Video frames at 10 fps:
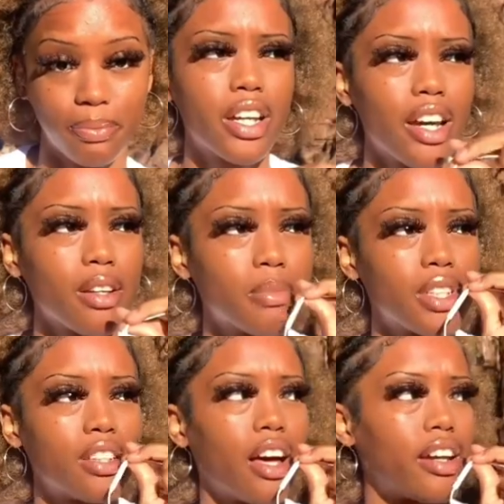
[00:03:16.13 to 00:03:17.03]
Kind of
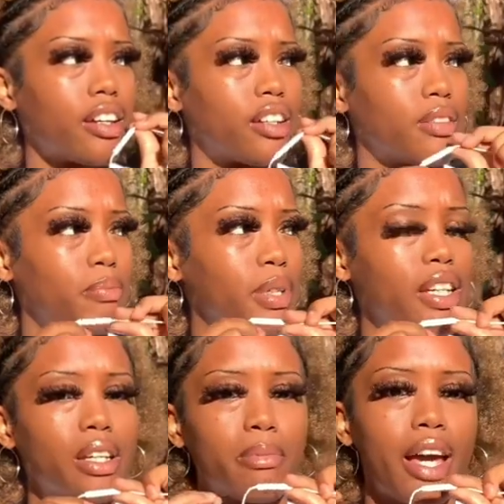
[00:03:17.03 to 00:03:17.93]
be like
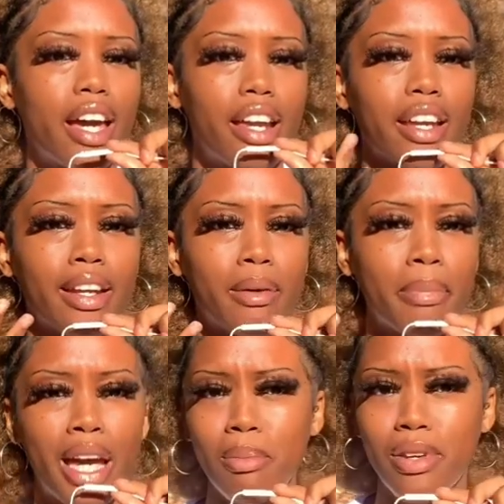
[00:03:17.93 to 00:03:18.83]
being mad at a
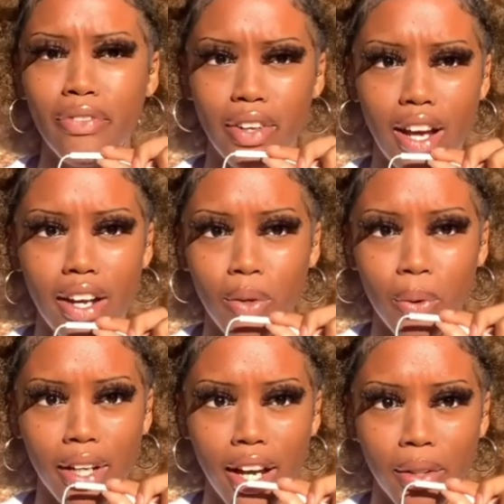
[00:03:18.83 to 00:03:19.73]
baby for not
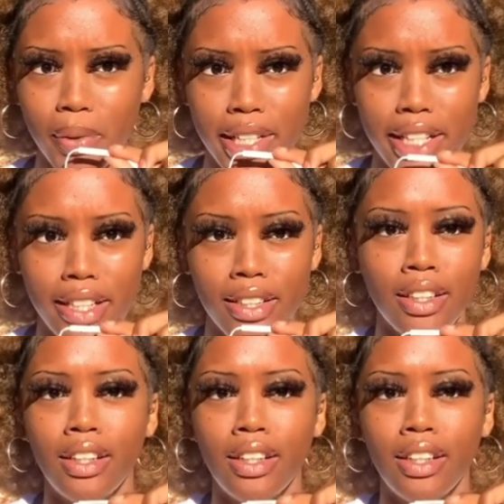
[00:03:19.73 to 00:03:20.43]
knowing how to read.